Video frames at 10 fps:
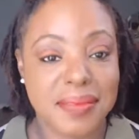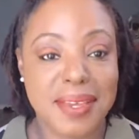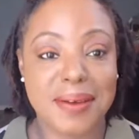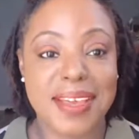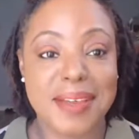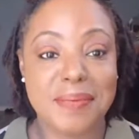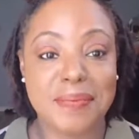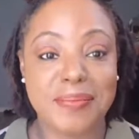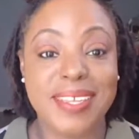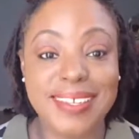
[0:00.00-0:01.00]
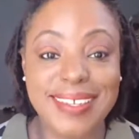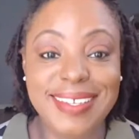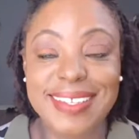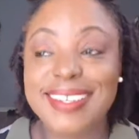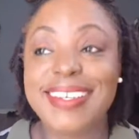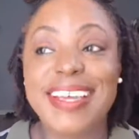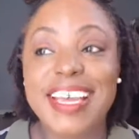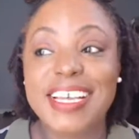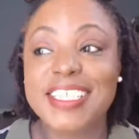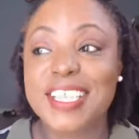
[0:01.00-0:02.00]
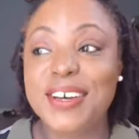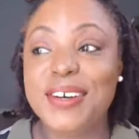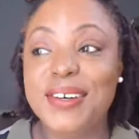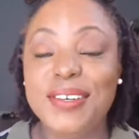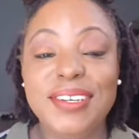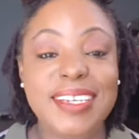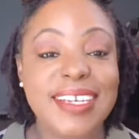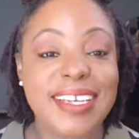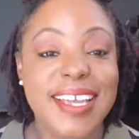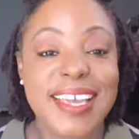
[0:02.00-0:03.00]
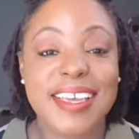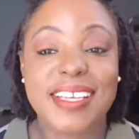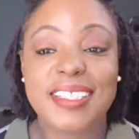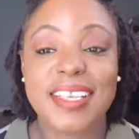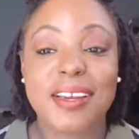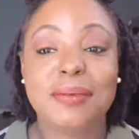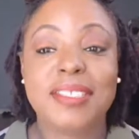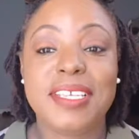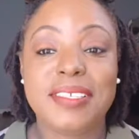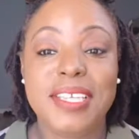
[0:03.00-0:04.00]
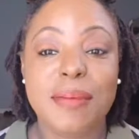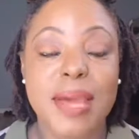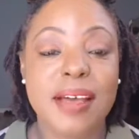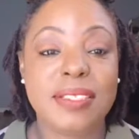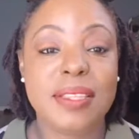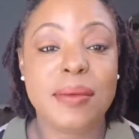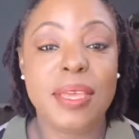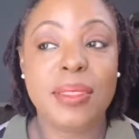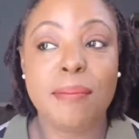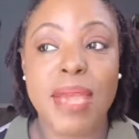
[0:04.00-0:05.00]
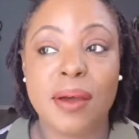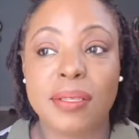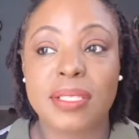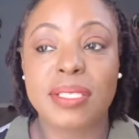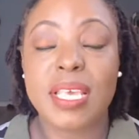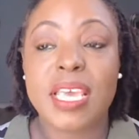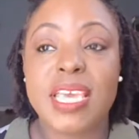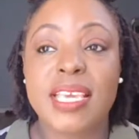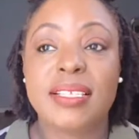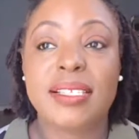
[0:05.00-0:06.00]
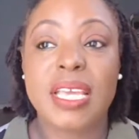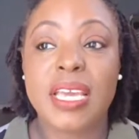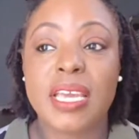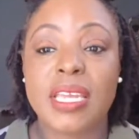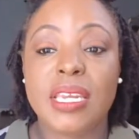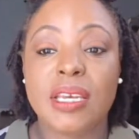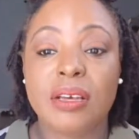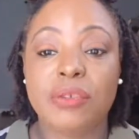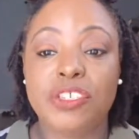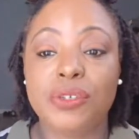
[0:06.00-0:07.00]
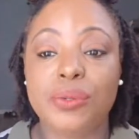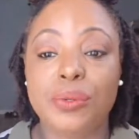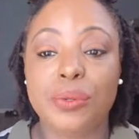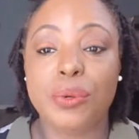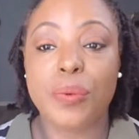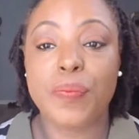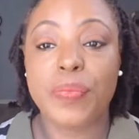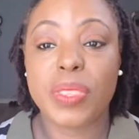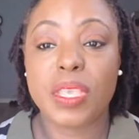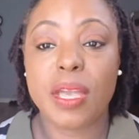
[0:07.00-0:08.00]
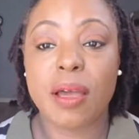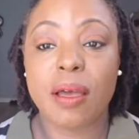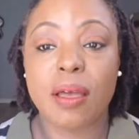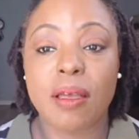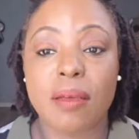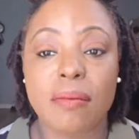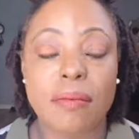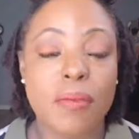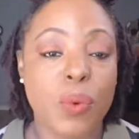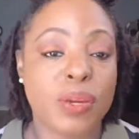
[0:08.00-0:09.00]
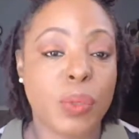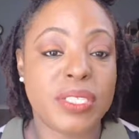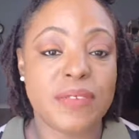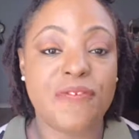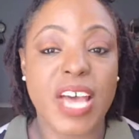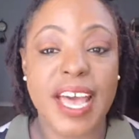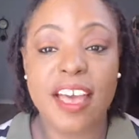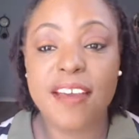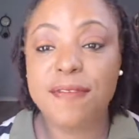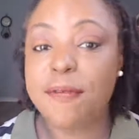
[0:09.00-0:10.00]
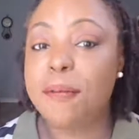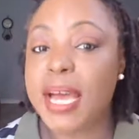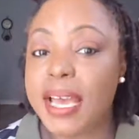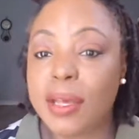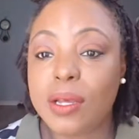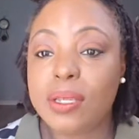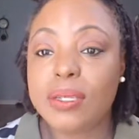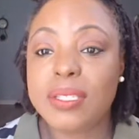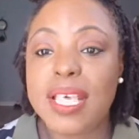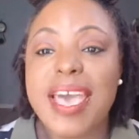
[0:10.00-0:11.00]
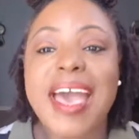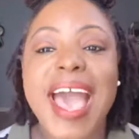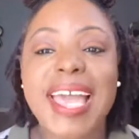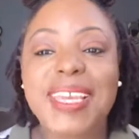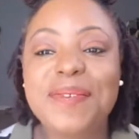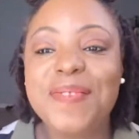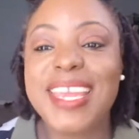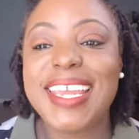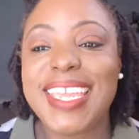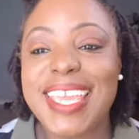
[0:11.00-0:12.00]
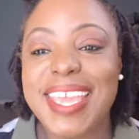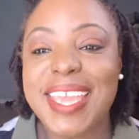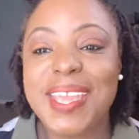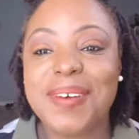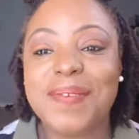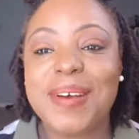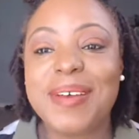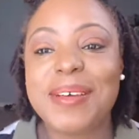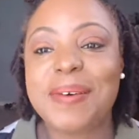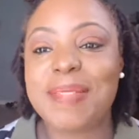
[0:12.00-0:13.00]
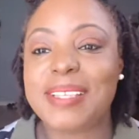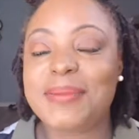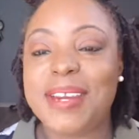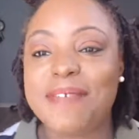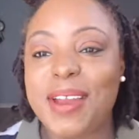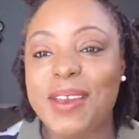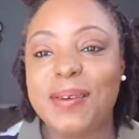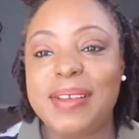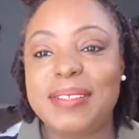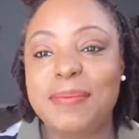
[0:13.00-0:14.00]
Okay. So it said up to 16 miles in the mountains. It said up to what was it, 5 miles. Hi, Larita King. Welcome. That's one of our newest